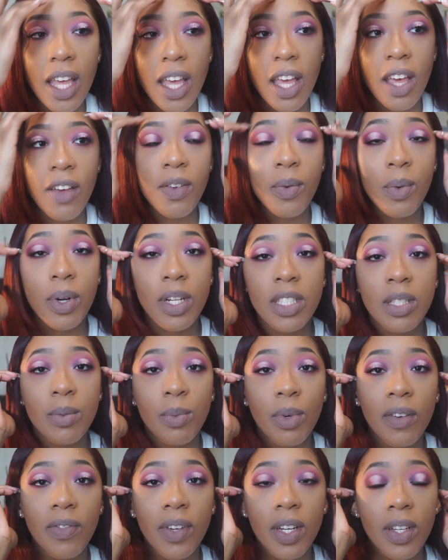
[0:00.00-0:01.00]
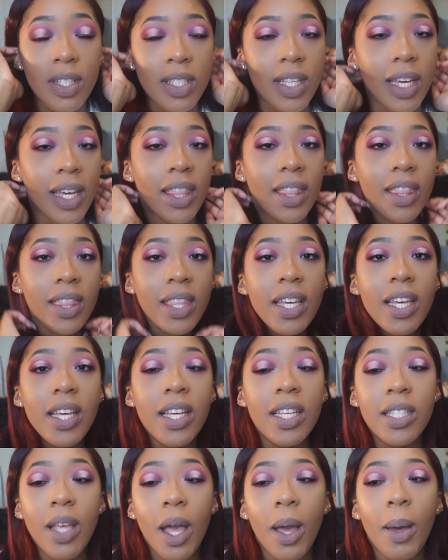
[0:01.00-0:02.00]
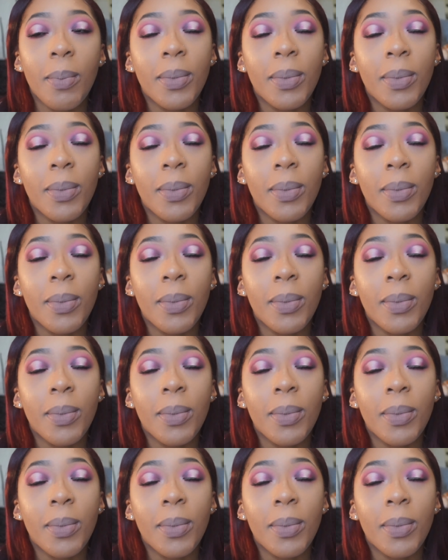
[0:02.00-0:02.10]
If you want to see more videos like this,